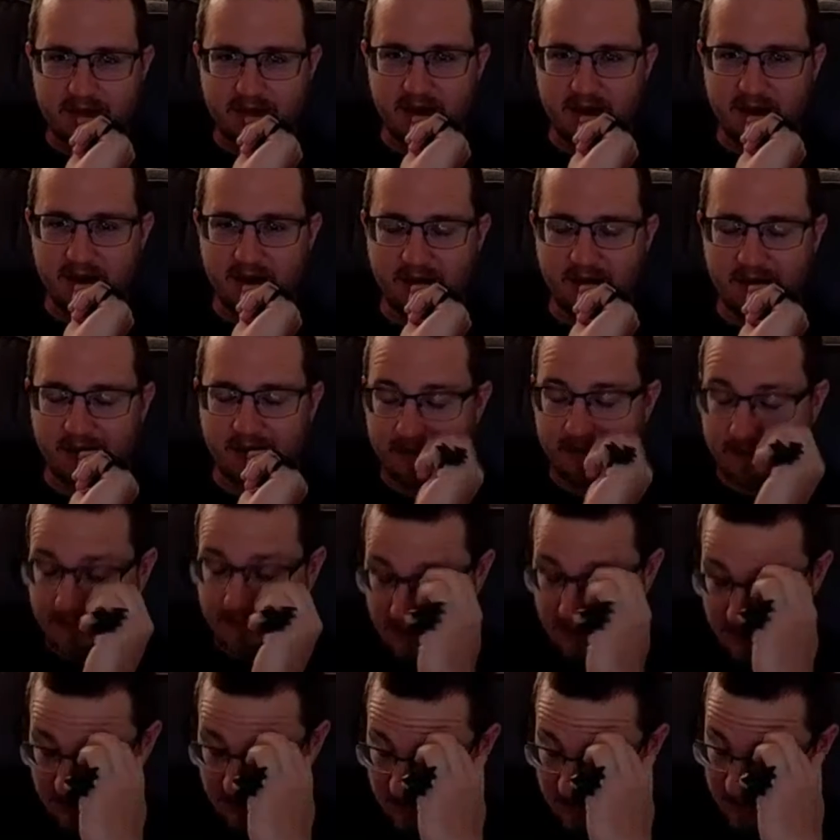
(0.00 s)
A
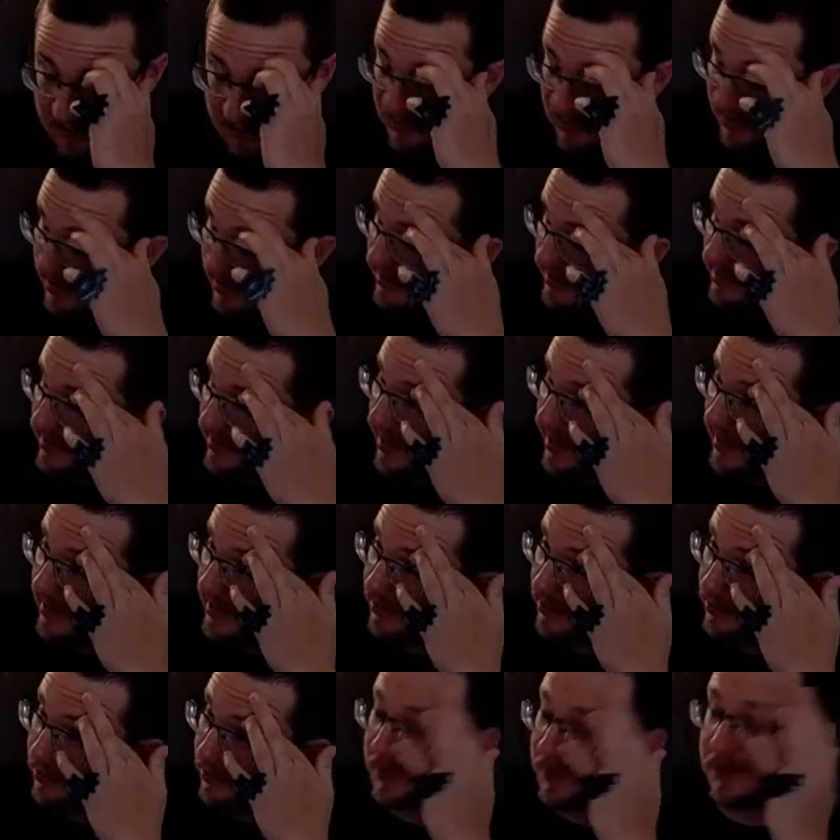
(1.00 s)
sad
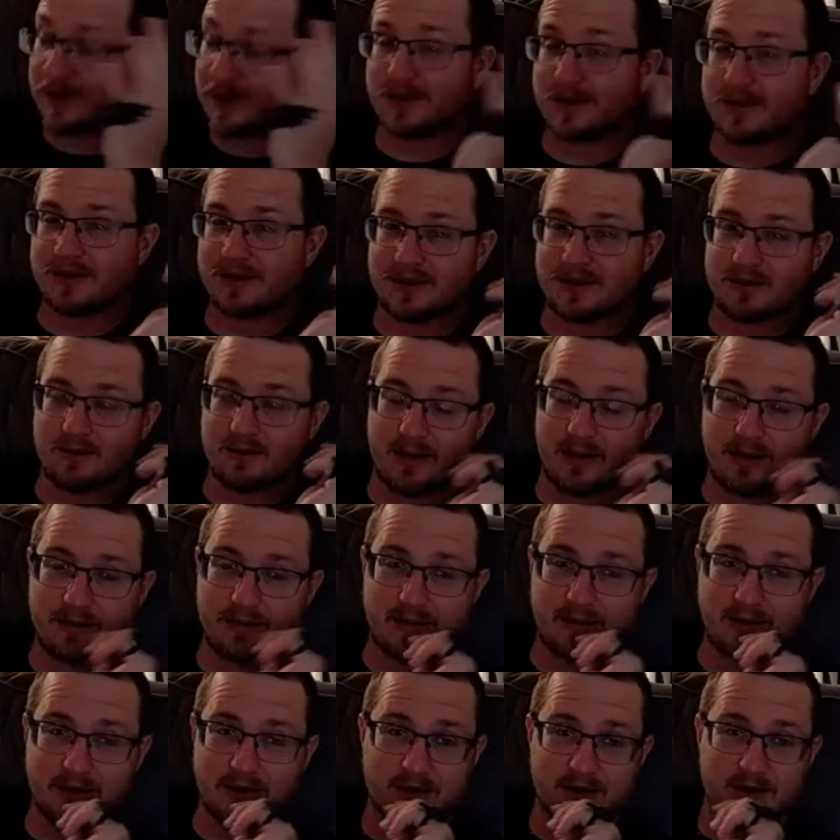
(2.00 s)
thriller is what I would
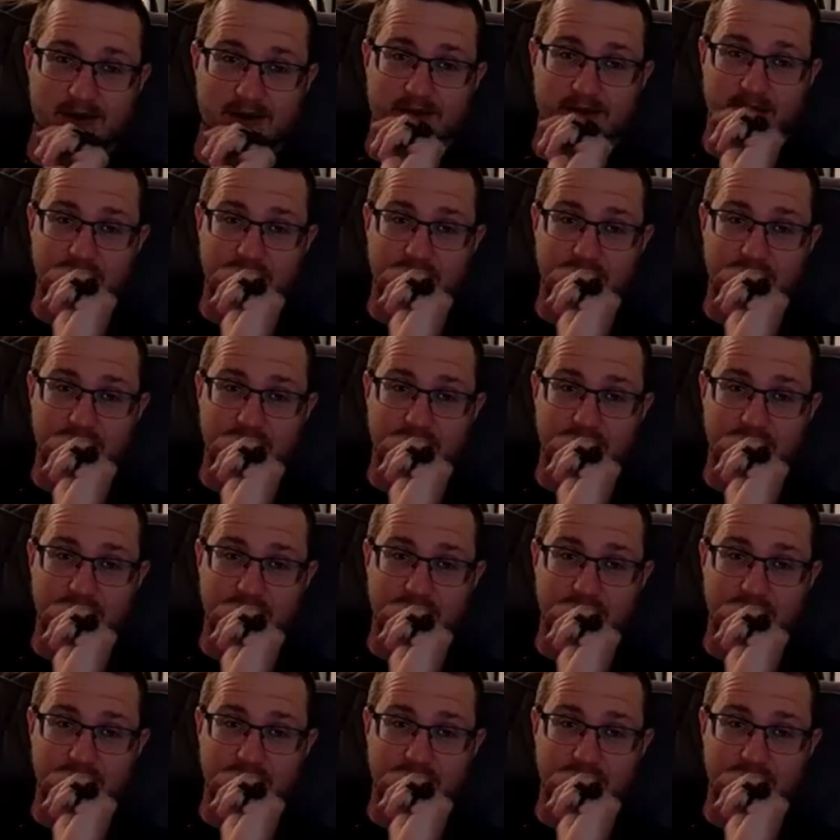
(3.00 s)
call it.